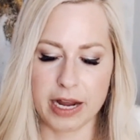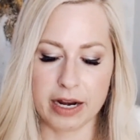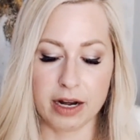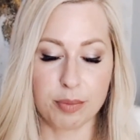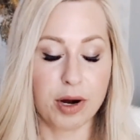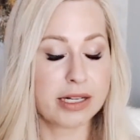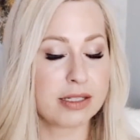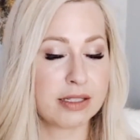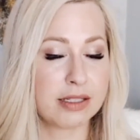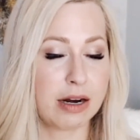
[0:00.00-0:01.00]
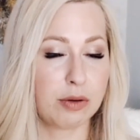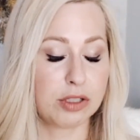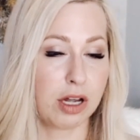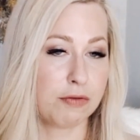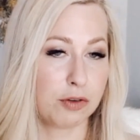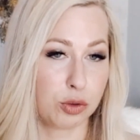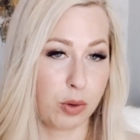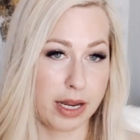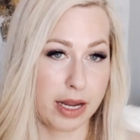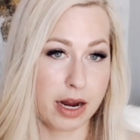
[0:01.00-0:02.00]
antidepressants that I was on for
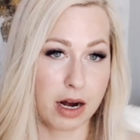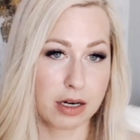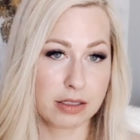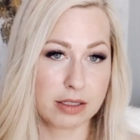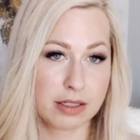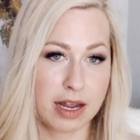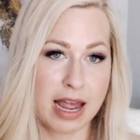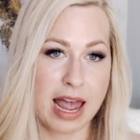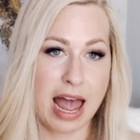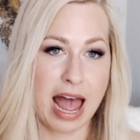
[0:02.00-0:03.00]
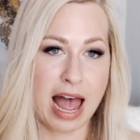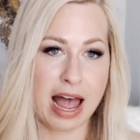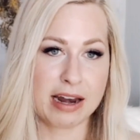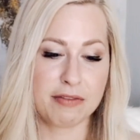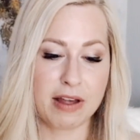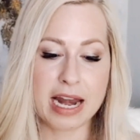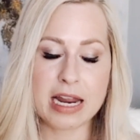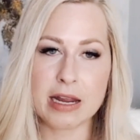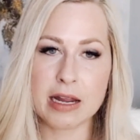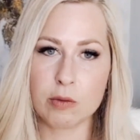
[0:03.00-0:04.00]
20 years. And if
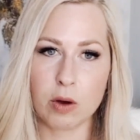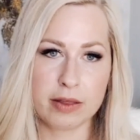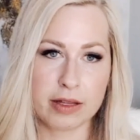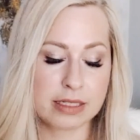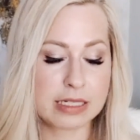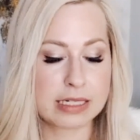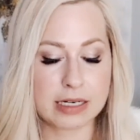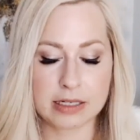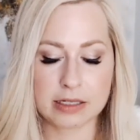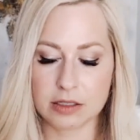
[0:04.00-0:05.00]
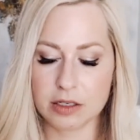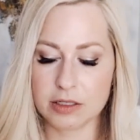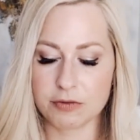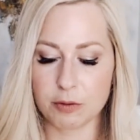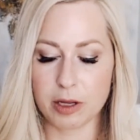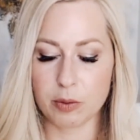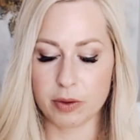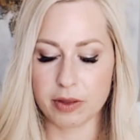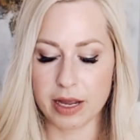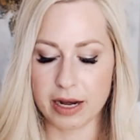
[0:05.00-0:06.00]
anyone that's listening to this is familiar
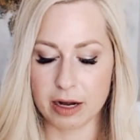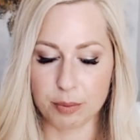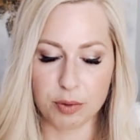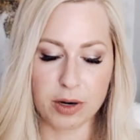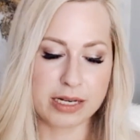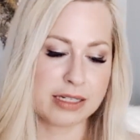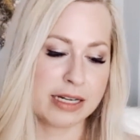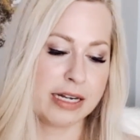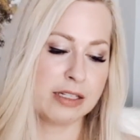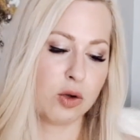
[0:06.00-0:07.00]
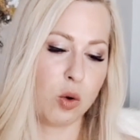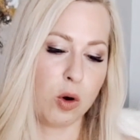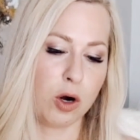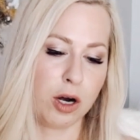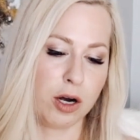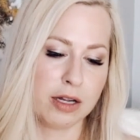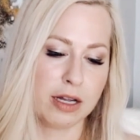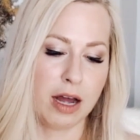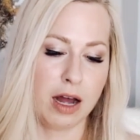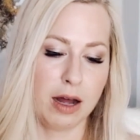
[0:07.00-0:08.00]
with antidepressants, or
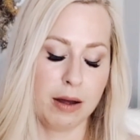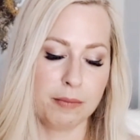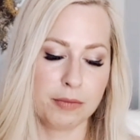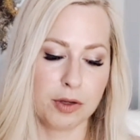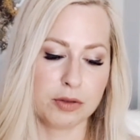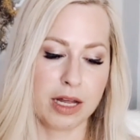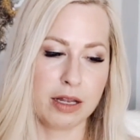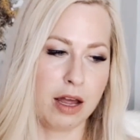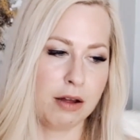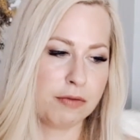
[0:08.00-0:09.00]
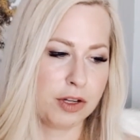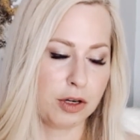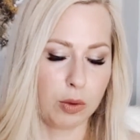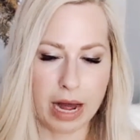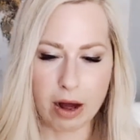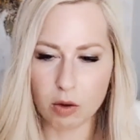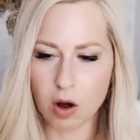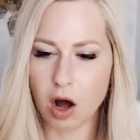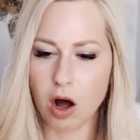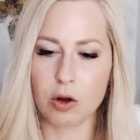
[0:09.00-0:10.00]
those that love,
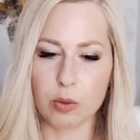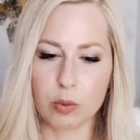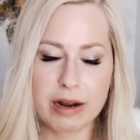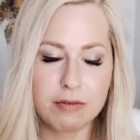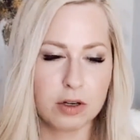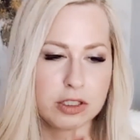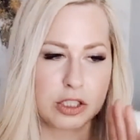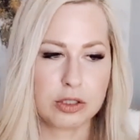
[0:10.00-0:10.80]
alcohol or whatever is,